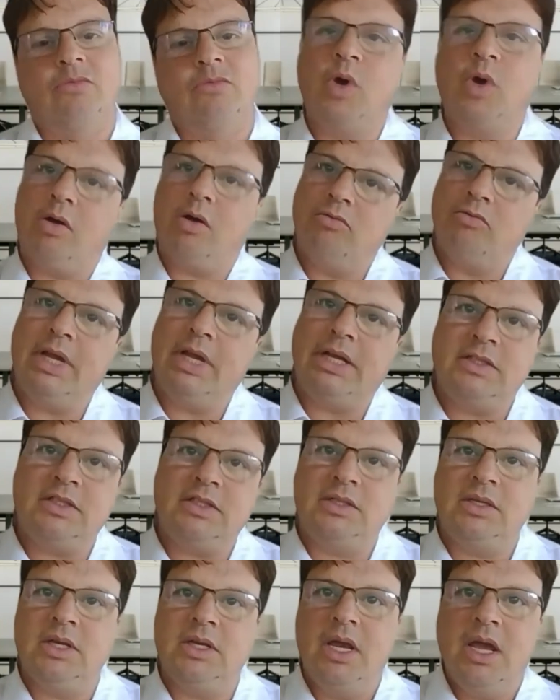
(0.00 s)
well,
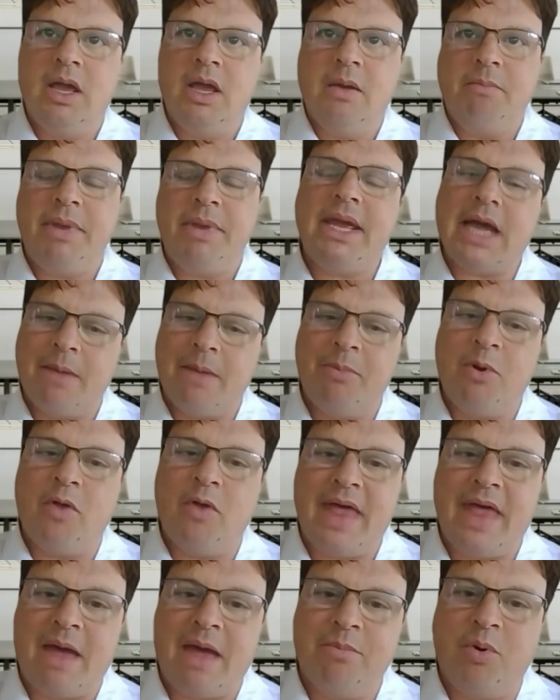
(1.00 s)
let's pick up on
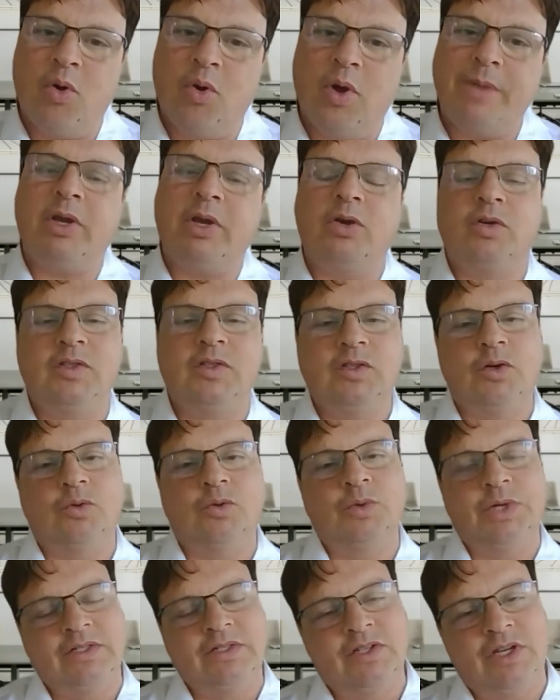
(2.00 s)
that point because your
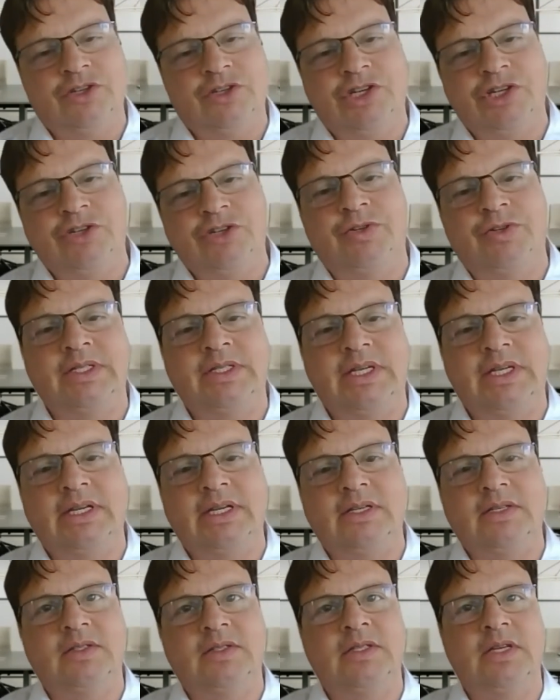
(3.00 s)
research interest
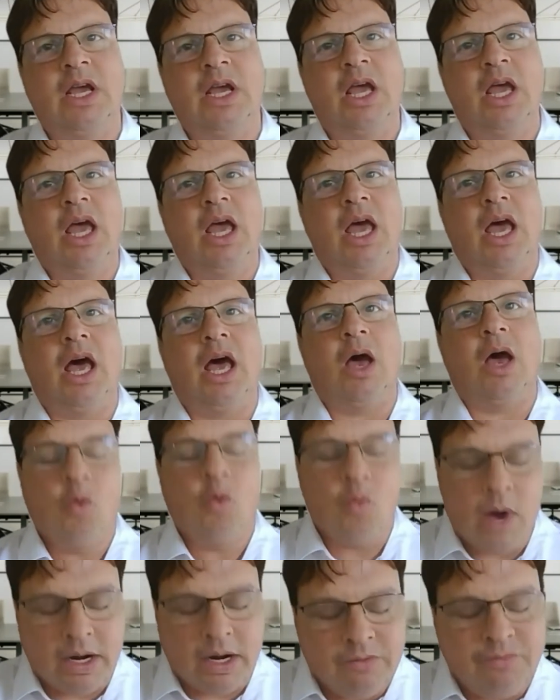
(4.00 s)
is, or
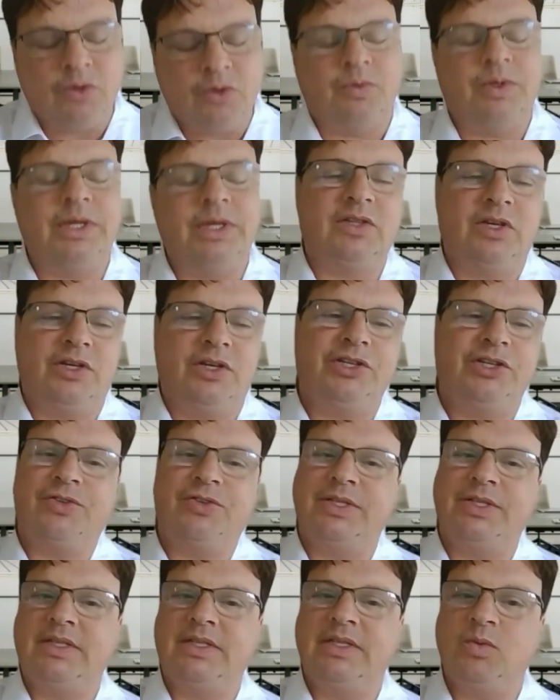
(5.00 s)
one of your research
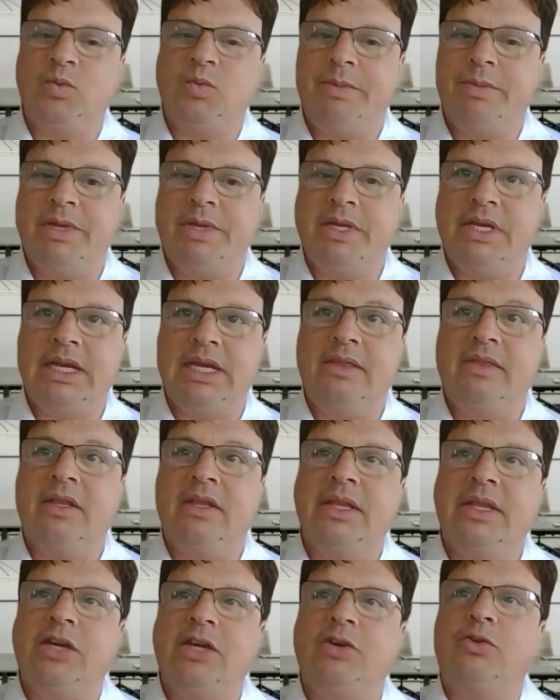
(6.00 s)
interests is women in the
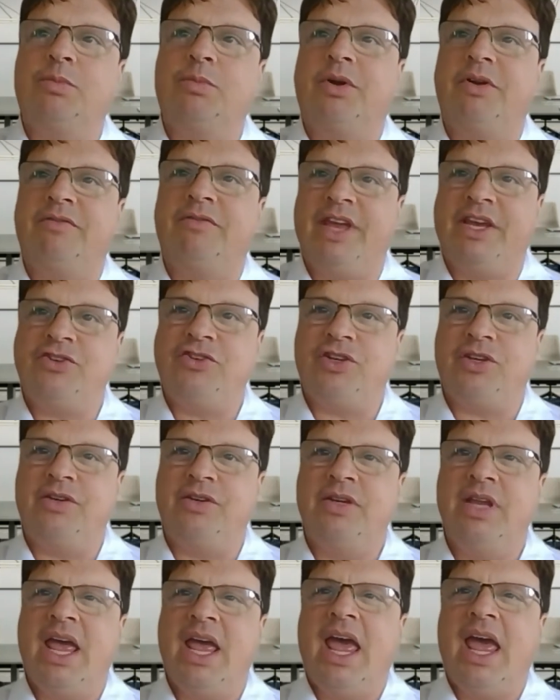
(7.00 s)
legal
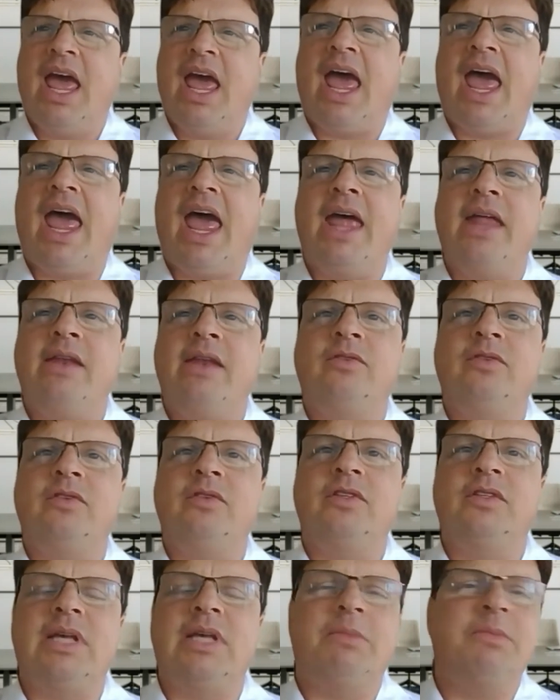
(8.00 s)
profession. And
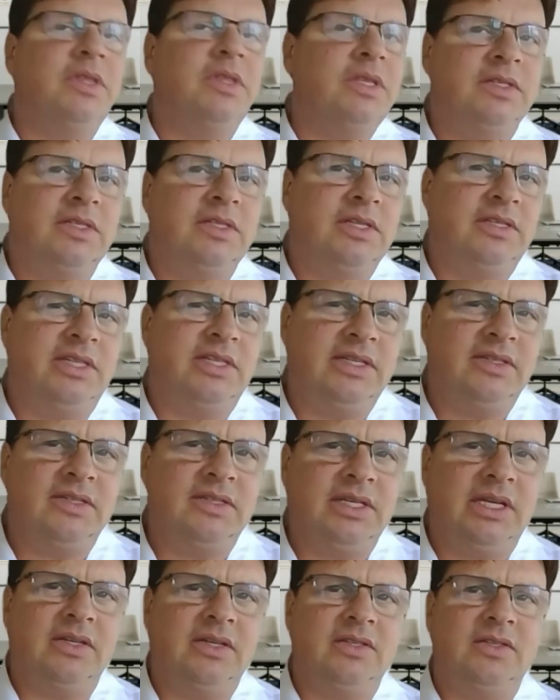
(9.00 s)
some of the
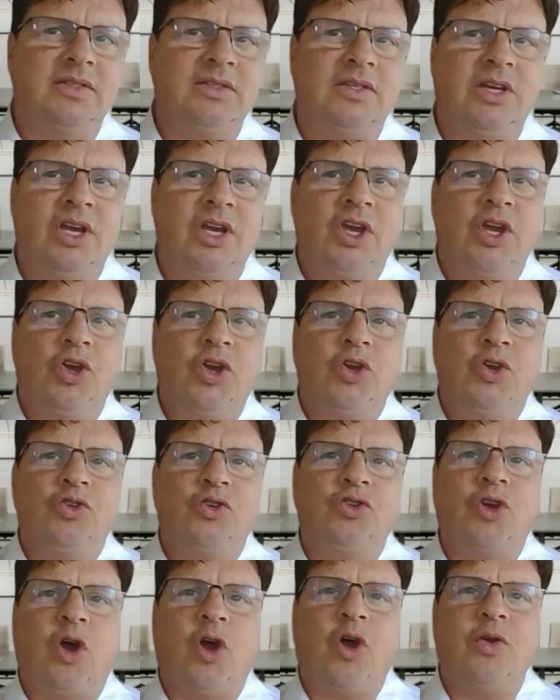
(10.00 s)
statistics
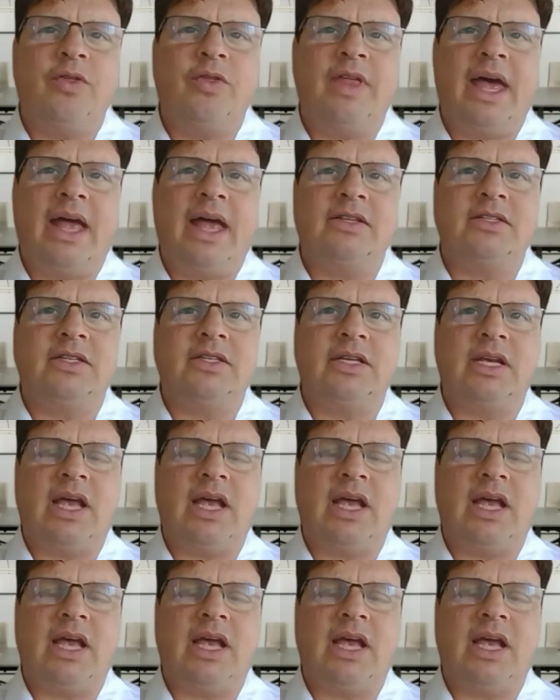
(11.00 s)
show that